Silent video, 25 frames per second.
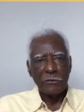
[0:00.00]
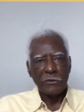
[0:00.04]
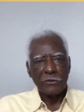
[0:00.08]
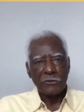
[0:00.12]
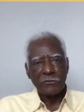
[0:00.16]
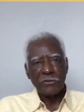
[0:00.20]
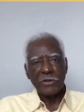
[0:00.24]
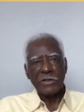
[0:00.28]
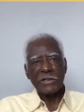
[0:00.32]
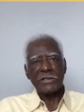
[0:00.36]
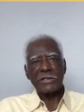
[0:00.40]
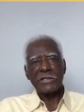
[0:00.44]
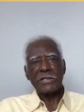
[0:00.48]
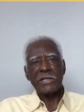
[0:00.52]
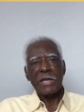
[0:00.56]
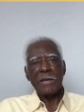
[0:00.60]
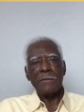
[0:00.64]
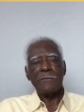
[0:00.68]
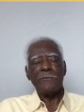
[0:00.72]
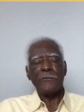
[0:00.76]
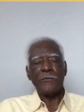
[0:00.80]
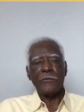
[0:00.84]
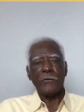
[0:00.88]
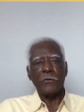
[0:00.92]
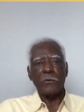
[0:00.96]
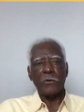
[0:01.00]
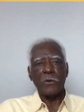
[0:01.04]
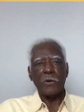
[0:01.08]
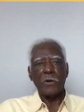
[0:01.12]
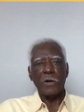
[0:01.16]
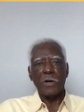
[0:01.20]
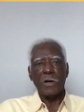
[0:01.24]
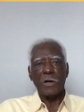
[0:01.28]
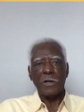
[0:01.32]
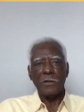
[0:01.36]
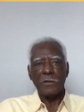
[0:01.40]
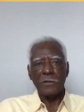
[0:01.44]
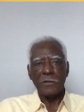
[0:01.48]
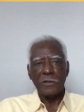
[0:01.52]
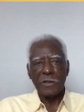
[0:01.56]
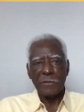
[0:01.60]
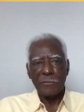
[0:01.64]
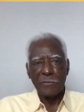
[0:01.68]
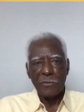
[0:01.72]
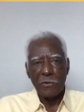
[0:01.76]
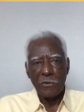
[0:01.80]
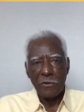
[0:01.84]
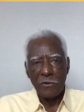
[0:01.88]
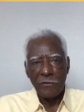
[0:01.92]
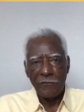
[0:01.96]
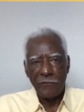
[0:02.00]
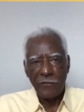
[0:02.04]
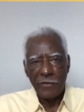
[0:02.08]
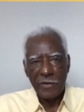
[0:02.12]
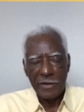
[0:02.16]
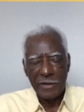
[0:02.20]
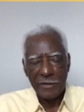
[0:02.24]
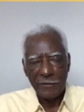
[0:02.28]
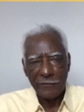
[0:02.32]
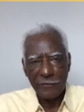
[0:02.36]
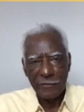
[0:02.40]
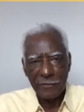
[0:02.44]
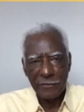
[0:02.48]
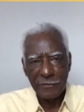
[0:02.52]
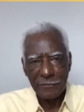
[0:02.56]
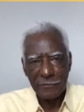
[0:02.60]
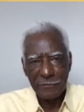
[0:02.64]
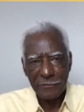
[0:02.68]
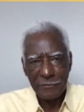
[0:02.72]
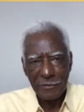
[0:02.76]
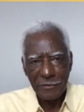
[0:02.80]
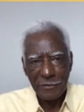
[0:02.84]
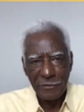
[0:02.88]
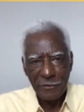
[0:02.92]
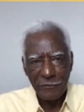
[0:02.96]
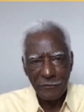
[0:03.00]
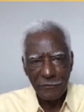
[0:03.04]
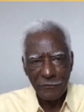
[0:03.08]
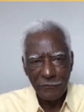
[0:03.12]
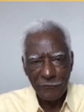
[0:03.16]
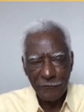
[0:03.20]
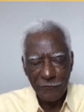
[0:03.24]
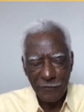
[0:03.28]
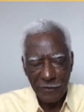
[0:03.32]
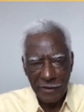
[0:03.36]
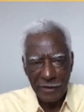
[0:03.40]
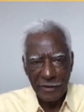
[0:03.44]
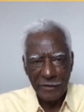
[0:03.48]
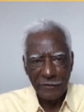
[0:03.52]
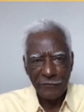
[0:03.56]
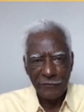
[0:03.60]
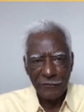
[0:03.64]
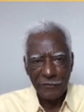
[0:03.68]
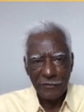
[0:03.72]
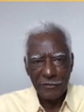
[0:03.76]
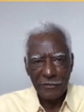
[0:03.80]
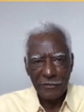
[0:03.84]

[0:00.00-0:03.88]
Trust Him for a little more faith. Faith